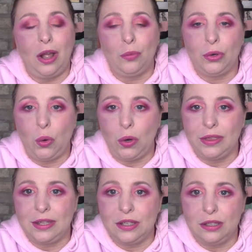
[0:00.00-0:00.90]
I'll
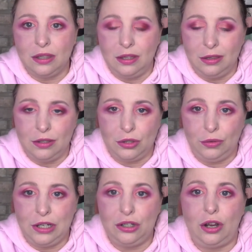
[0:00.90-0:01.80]
record this the
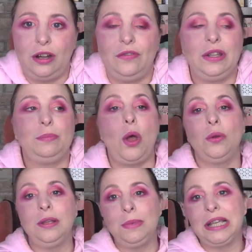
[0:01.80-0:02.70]
screenshot of it,
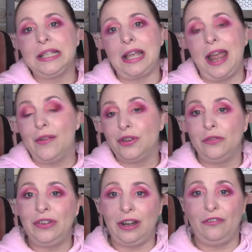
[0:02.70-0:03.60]
only because I have to
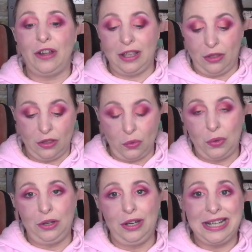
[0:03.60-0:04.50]
verify that the
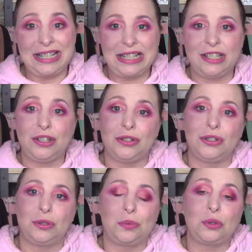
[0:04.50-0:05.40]
winner is still
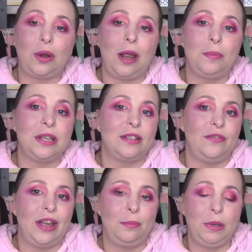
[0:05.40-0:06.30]
subscribed, because I've
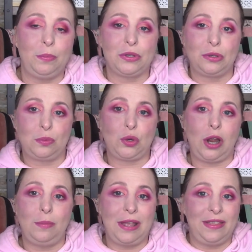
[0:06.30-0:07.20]
had people
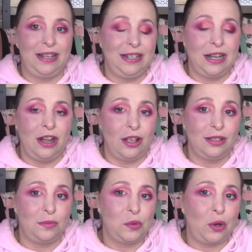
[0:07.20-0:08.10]
subscribe and then not
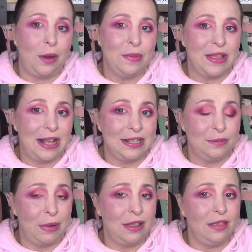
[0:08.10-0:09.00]
subscribe in the
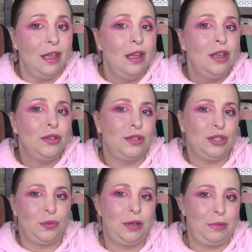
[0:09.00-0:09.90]
last month. So I
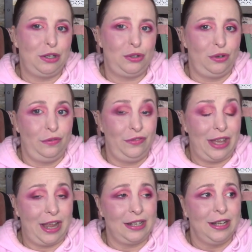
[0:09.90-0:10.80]
just want to make sure of
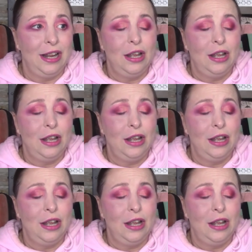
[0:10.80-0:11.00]
that.